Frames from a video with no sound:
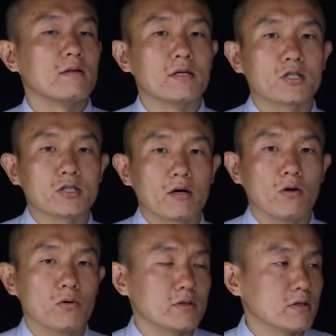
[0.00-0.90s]
the
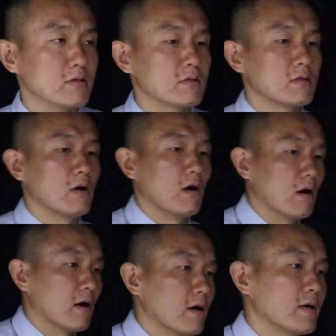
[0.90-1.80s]
shareholders
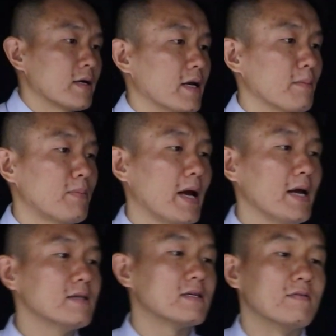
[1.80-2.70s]
are getting
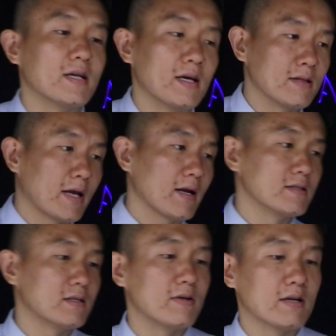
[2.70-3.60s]
paid a dividend, they get a
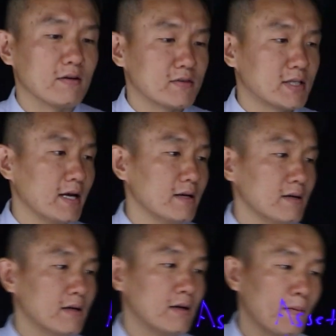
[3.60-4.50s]
dividend of 10,
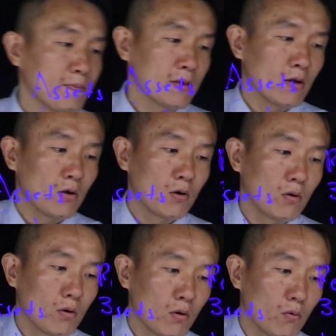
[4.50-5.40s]

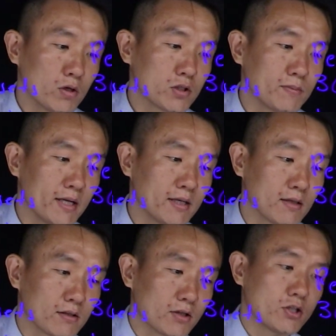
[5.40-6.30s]
which means that their